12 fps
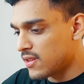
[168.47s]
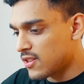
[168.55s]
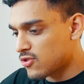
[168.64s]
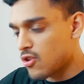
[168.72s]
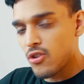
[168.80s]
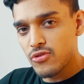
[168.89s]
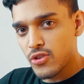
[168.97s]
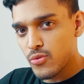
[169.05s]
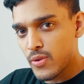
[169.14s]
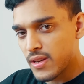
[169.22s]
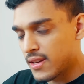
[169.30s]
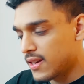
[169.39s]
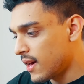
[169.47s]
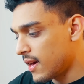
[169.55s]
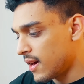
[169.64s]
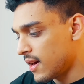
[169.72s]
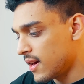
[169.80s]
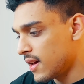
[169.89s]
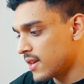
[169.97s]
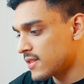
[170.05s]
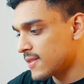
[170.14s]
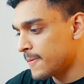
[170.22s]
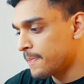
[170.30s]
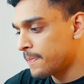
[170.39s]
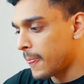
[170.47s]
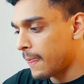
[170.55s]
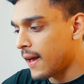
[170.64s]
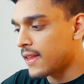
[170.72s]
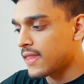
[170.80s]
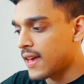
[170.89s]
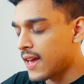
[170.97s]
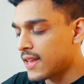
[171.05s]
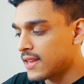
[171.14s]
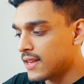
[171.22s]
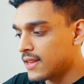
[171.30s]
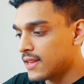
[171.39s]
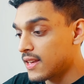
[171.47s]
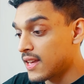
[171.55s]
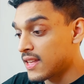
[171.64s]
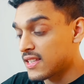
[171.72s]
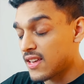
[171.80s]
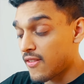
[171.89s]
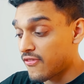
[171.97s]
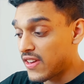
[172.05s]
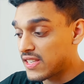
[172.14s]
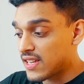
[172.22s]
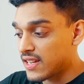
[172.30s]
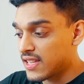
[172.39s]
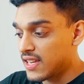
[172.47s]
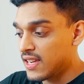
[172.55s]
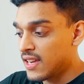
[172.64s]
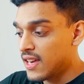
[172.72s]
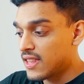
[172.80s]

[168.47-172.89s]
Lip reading: It's not 120 Hertz, and then it doesn't have Face ID.